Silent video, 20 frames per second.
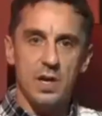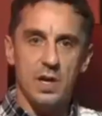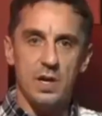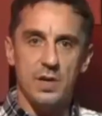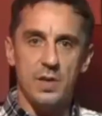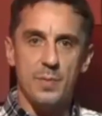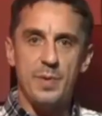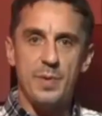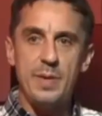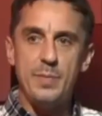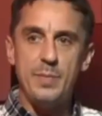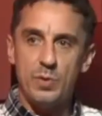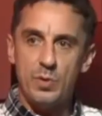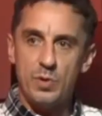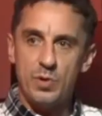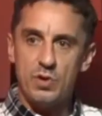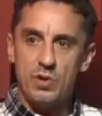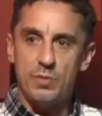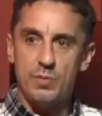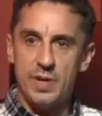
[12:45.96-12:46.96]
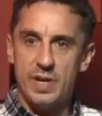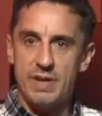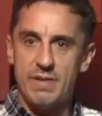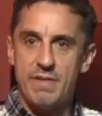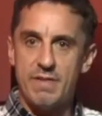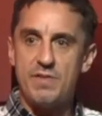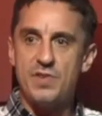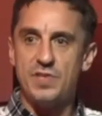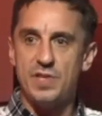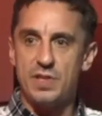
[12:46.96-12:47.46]
the people who come here
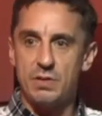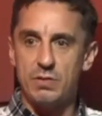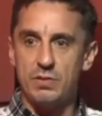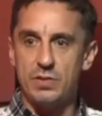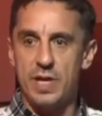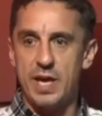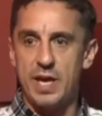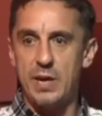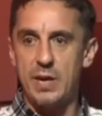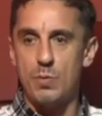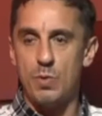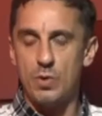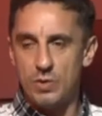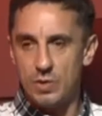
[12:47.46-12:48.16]
every single day